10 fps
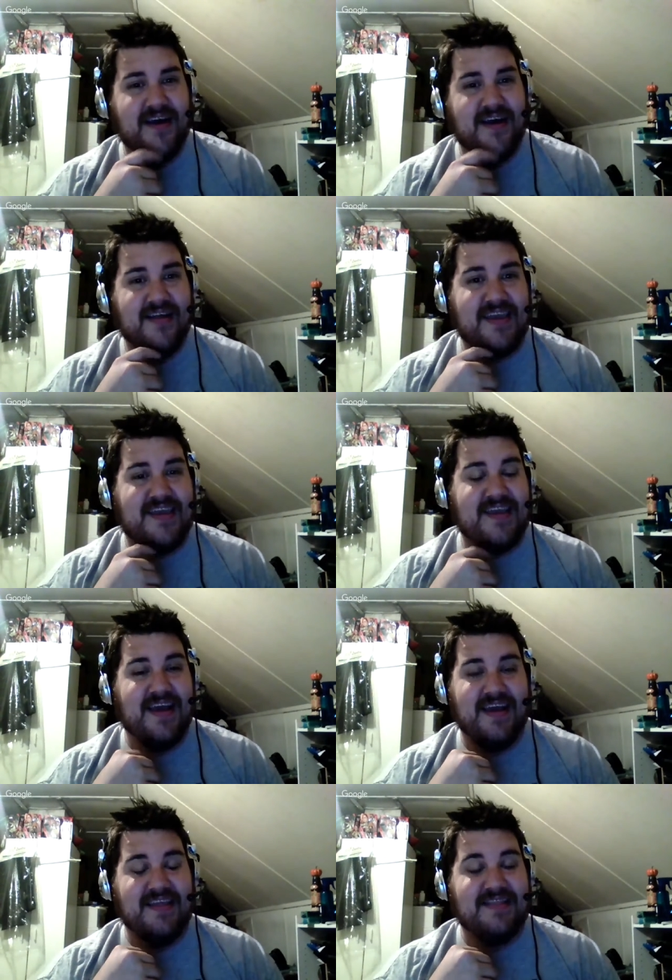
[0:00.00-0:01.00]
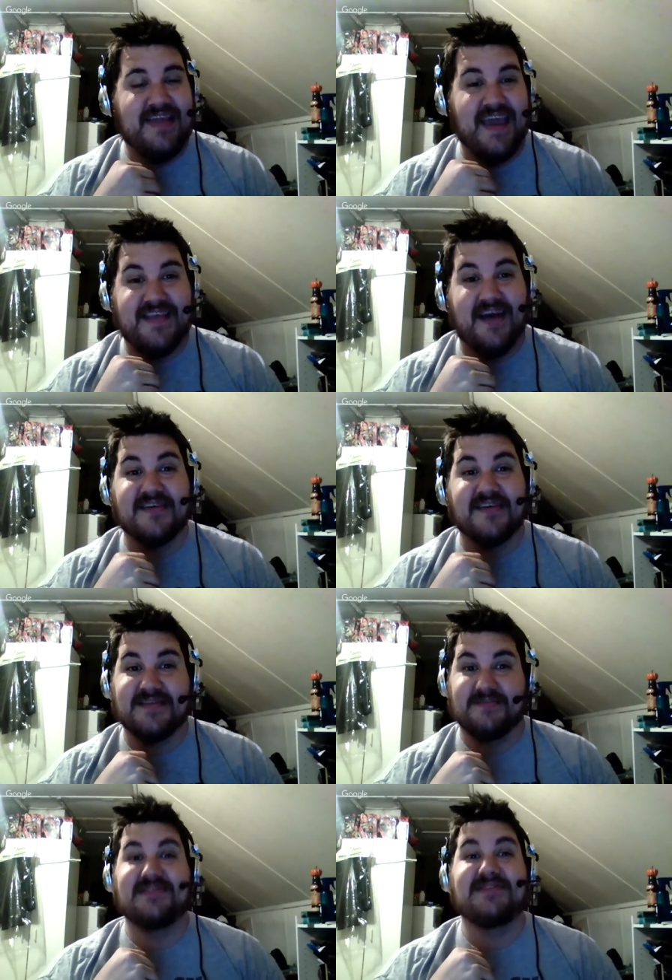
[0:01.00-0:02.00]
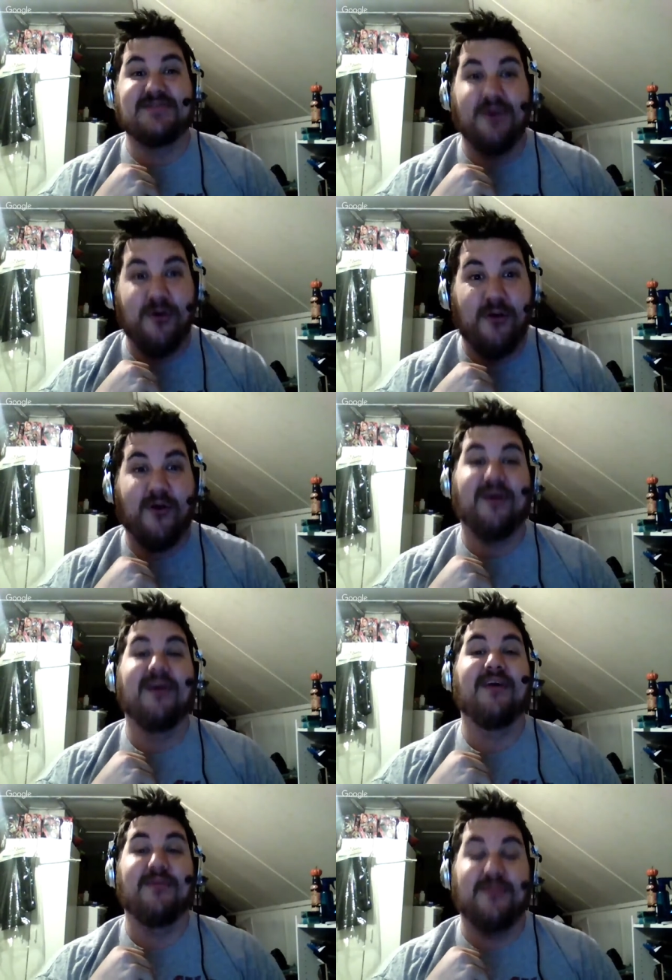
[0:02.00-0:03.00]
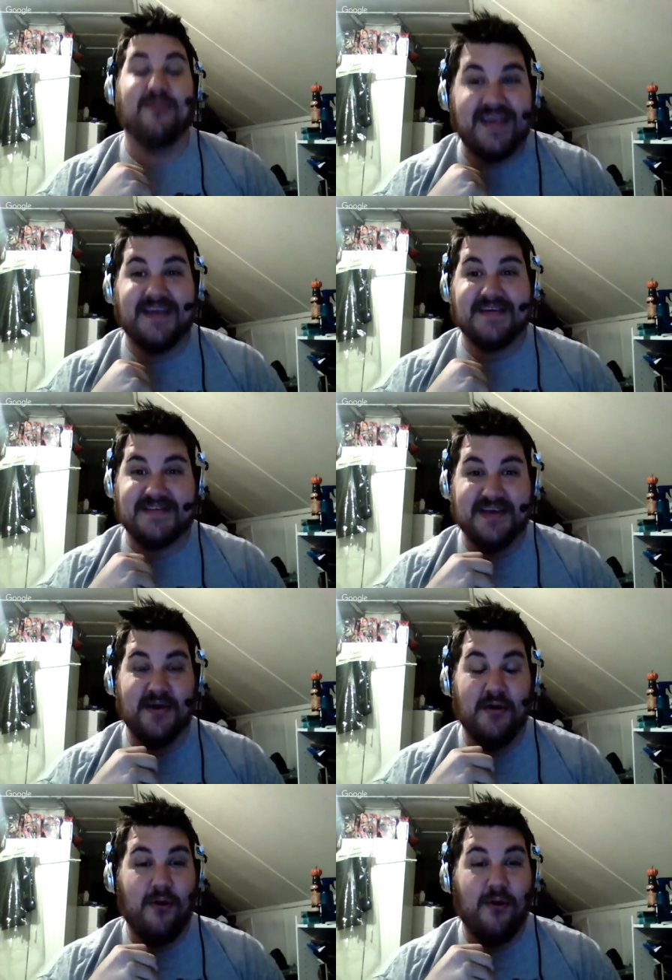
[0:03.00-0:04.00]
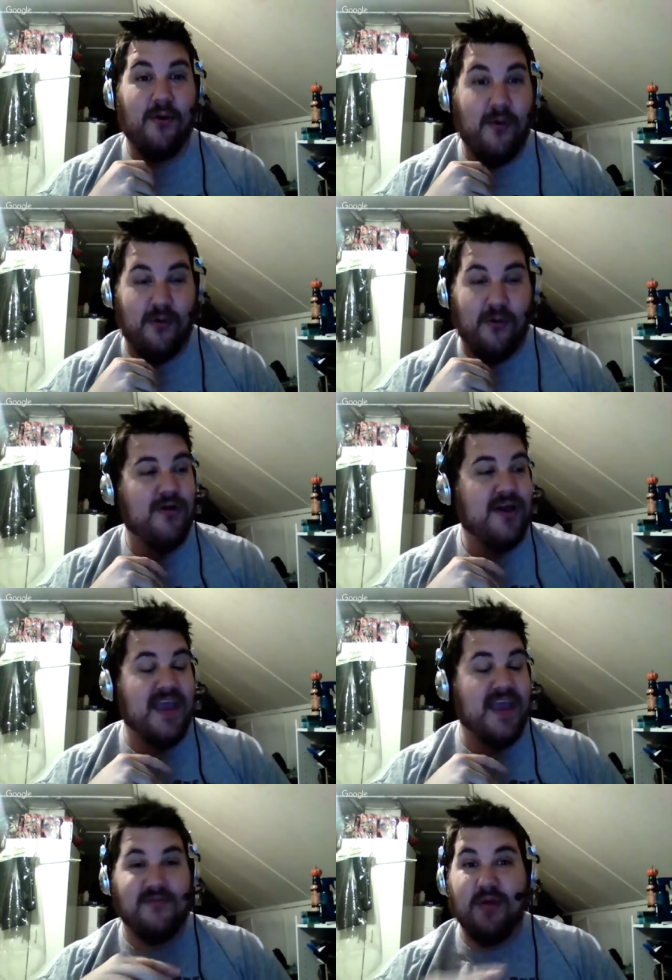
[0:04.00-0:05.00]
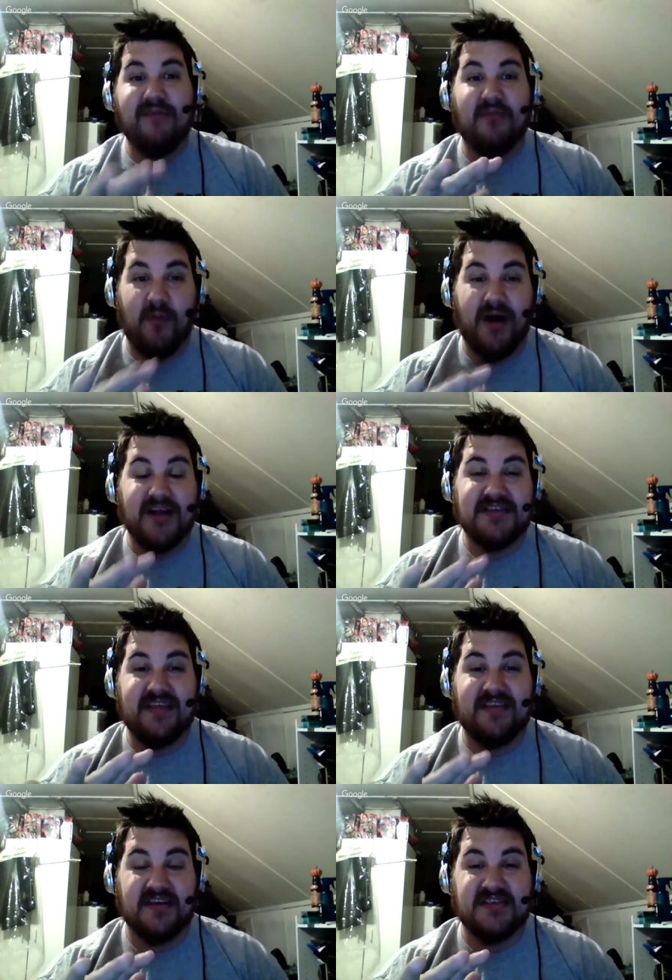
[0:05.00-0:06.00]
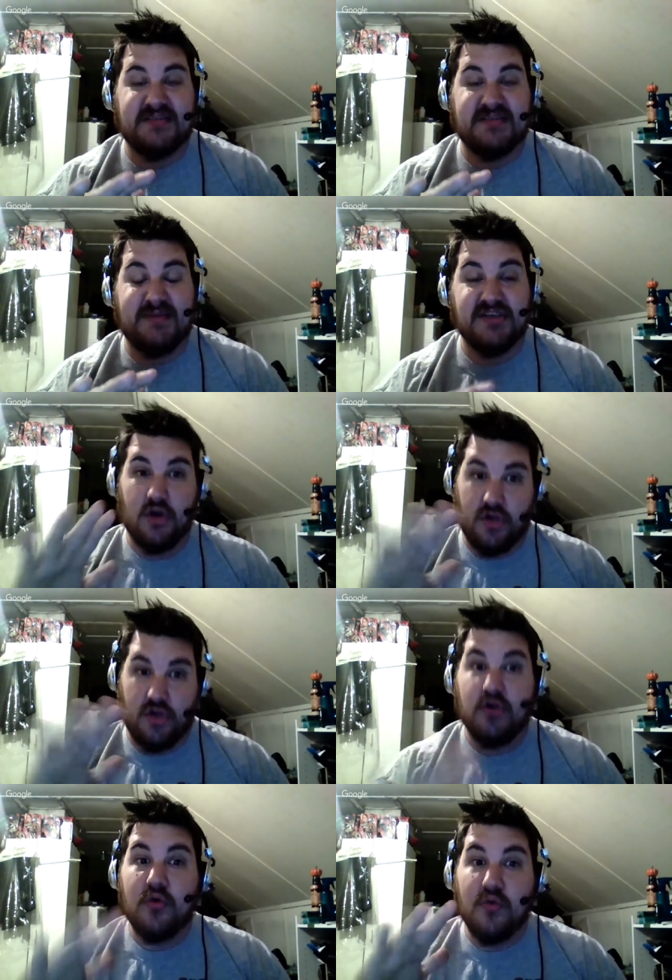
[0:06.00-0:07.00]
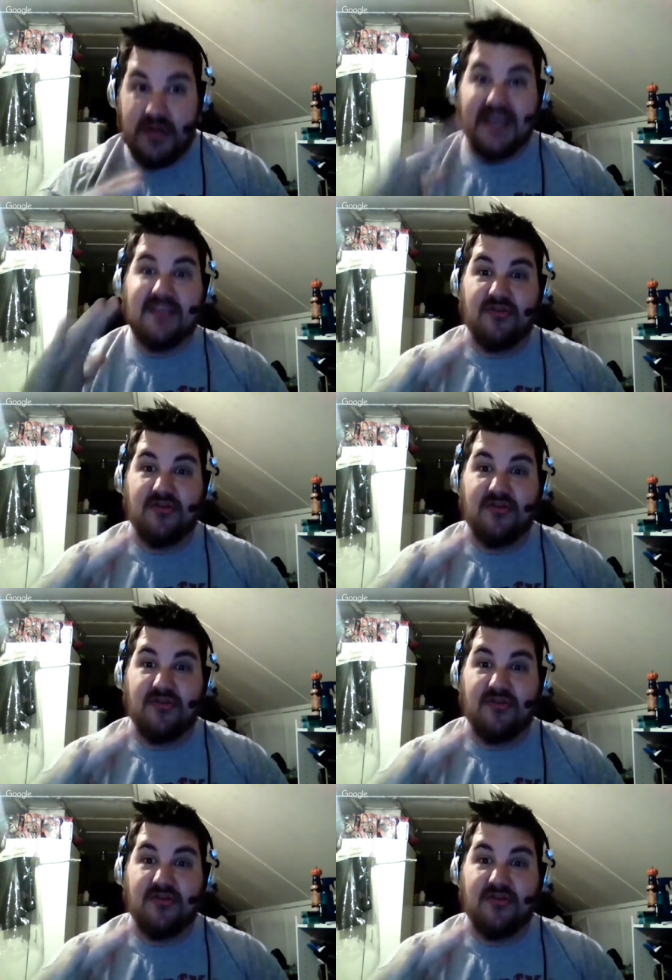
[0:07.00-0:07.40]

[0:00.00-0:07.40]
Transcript: like they tell some stories. Oh, if you haven't watched that induction speech, you need